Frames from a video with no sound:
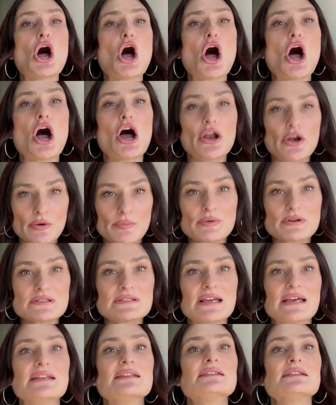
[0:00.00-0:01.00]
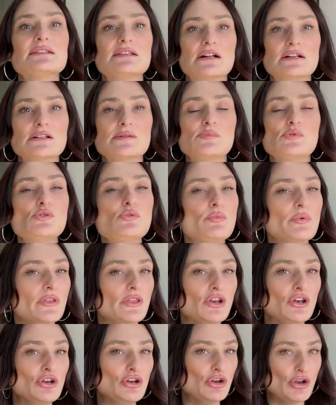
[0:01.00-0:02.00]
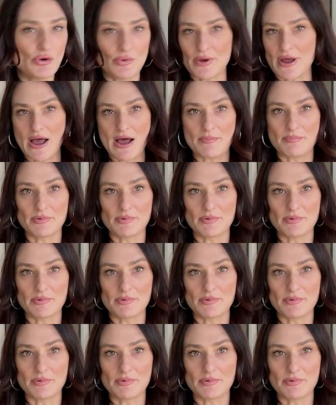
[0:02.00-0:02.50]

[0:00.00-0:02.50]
100% deductible with no cap.